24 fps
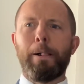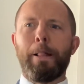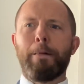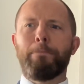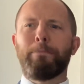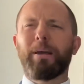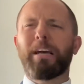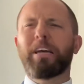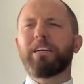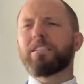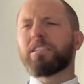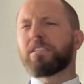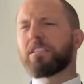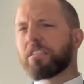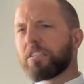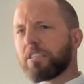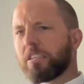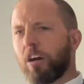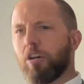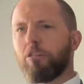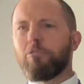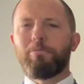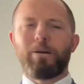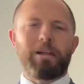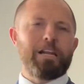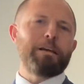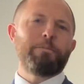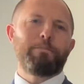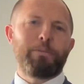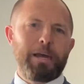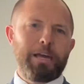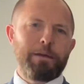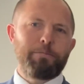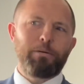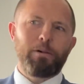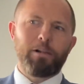because so many
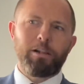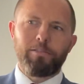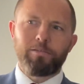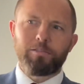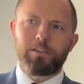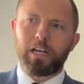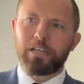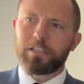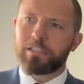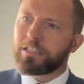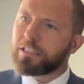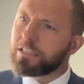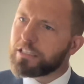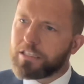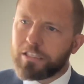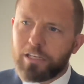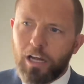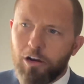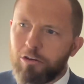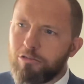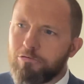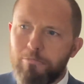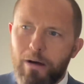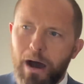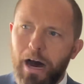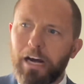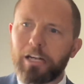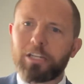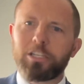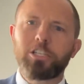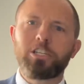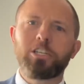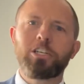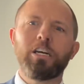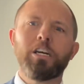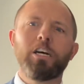people have done so
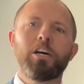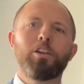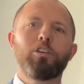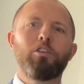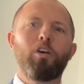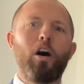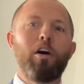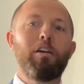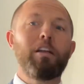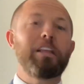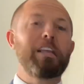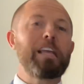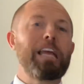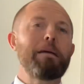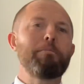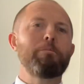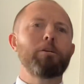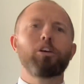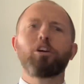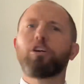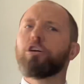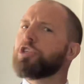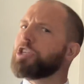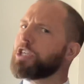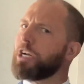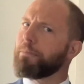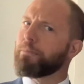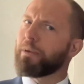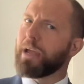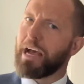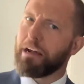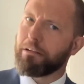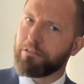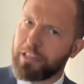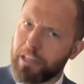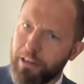much, not only to keep the good ship
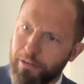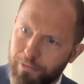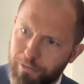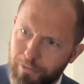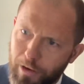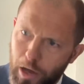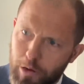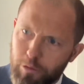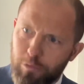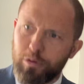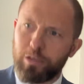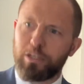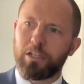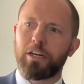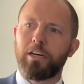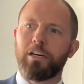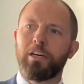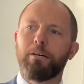county afloat,